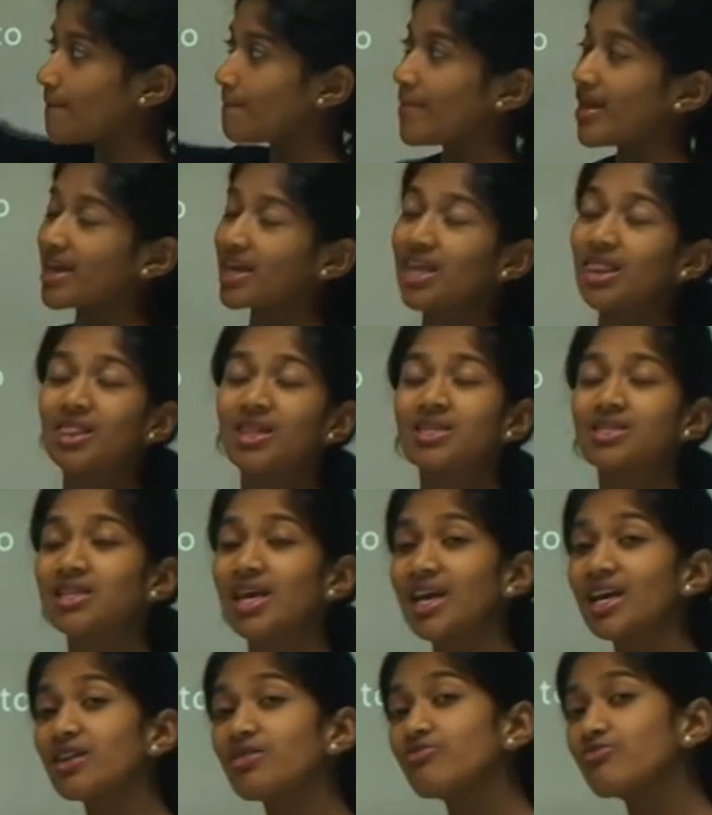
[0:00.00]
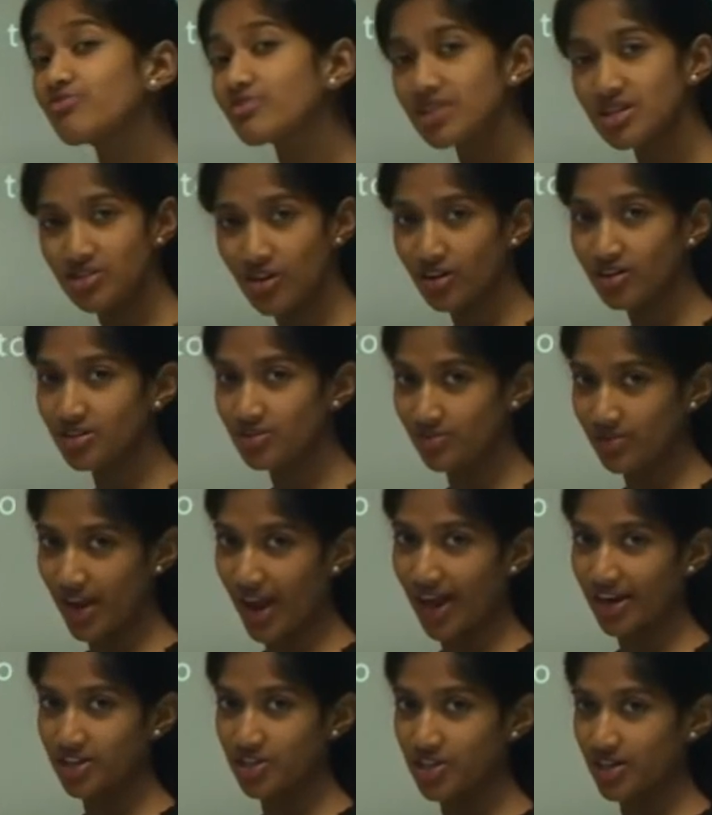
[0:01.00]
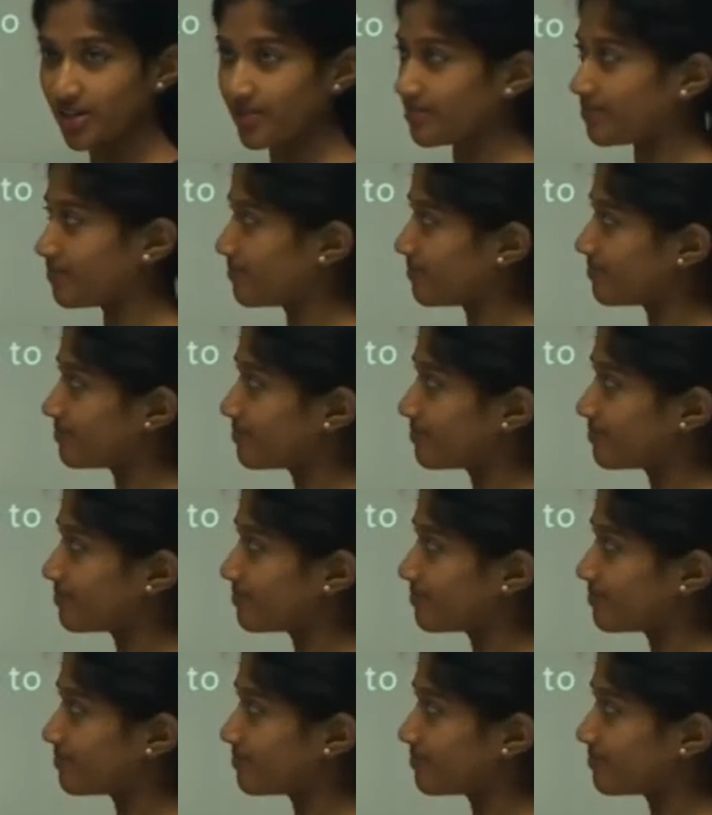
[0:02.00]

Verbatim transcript: making this a redox reaction.